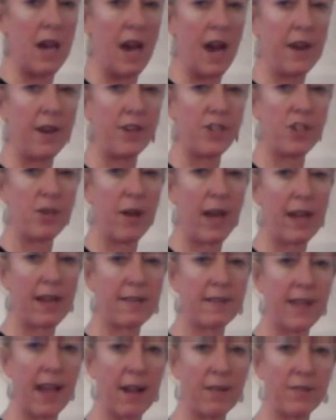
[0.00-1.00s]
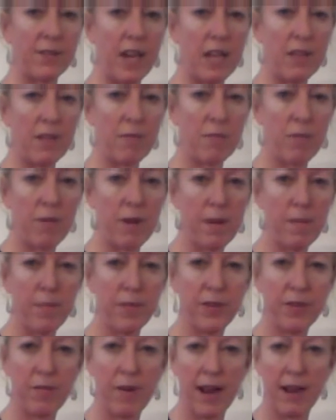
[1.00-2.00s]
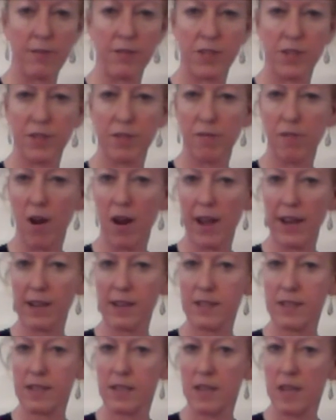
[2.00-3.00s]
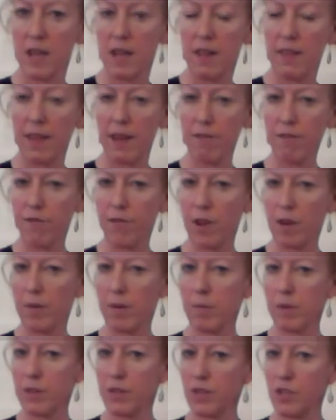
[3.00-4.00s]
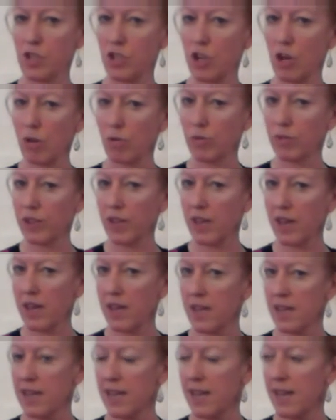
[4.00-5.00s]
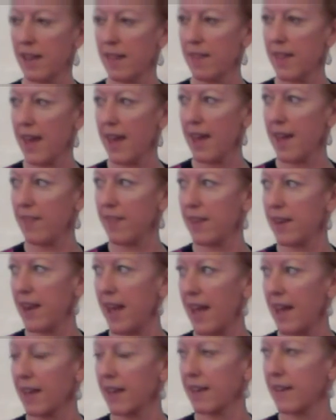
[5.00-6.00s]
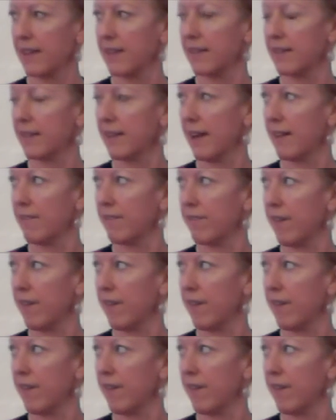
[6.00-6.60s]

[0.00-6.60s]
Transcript: And as you exhale, take the ribs around to the right, then follow it with the shoulder, then the neck, and